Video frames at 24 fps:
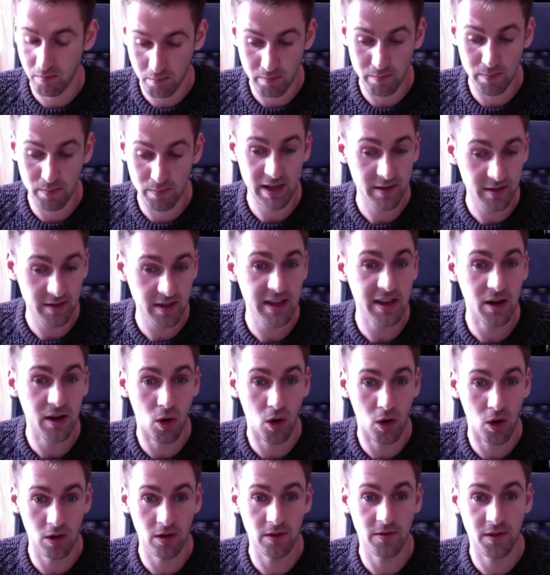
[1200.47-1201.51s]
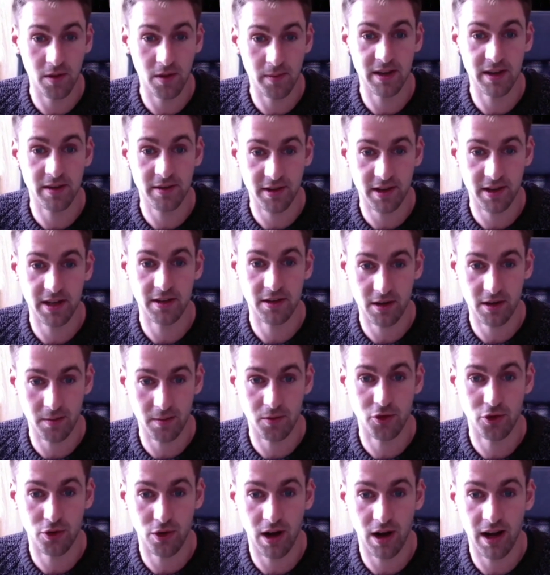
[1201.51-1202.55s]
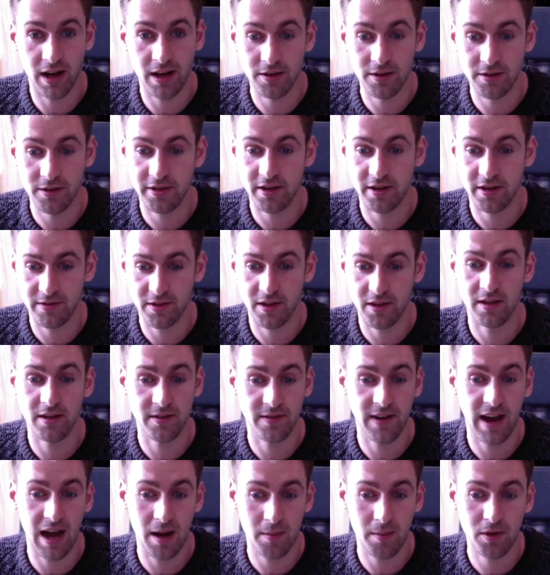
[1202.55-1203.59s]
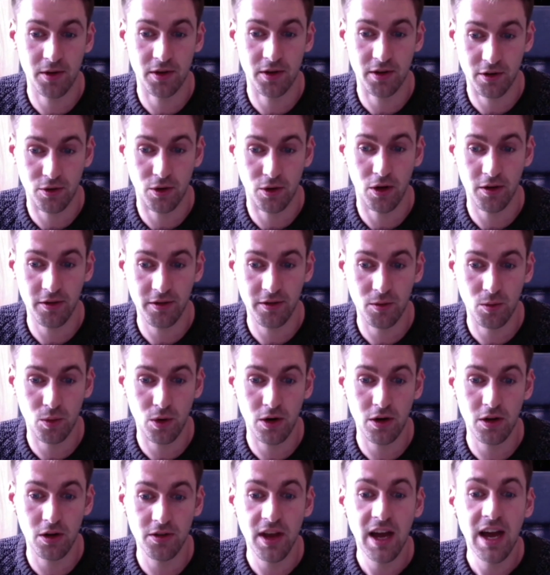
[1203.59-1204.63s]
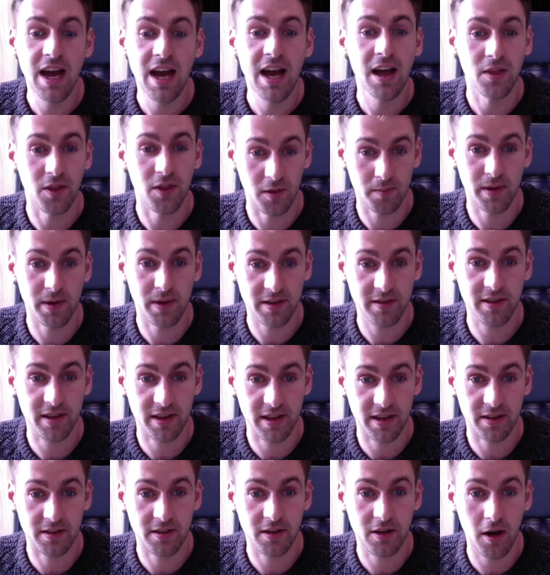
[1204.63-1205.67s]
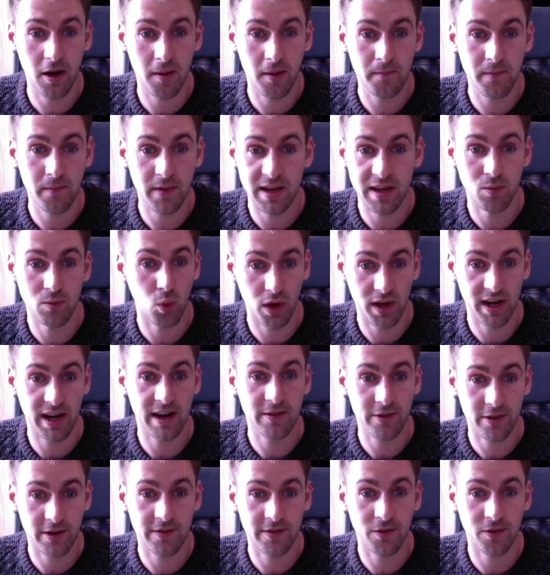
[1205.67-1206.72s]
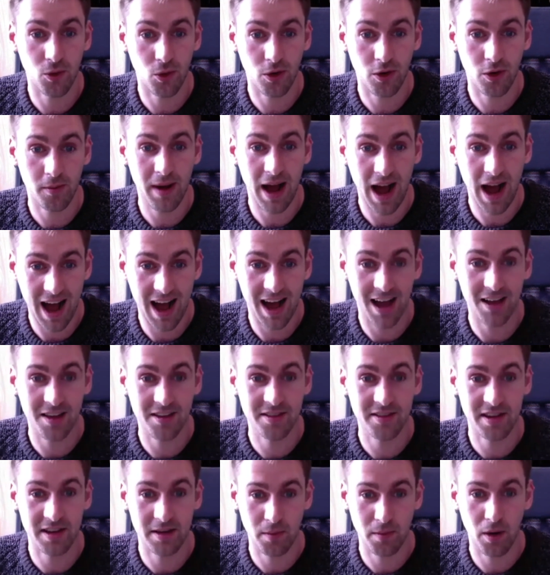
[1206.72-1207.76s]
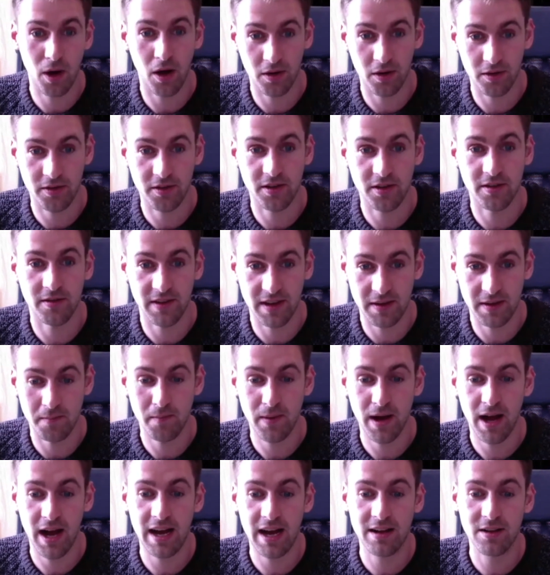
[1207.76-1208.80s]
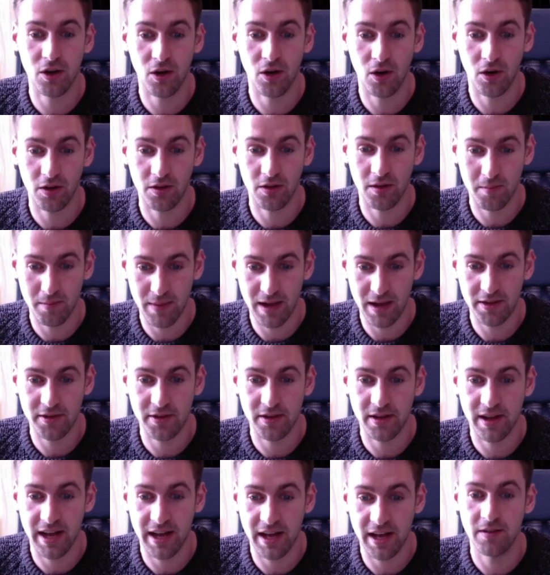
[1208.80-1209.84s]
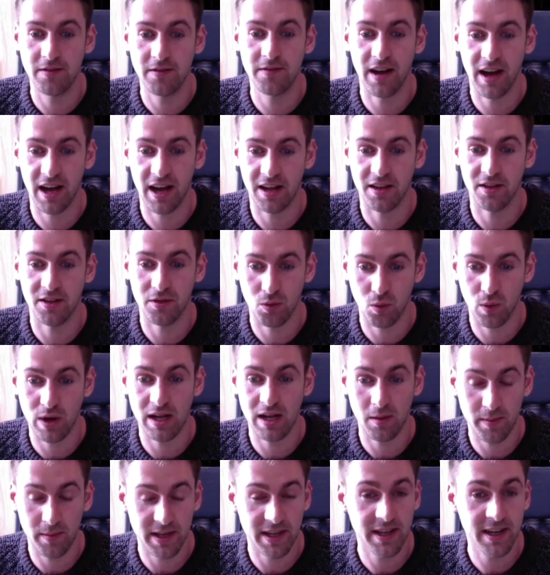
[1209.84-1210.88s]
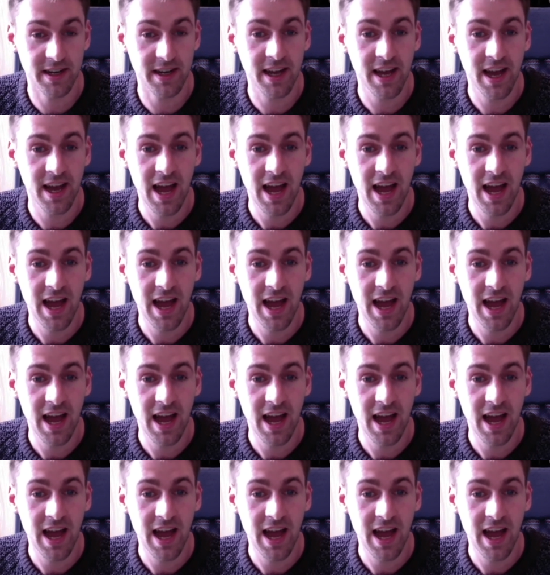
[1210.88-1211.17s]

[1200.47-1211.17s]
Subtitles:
basically all of the basic income trials that have happened across the world, that basic income in whatever form has a positive impact on mental health and well-being.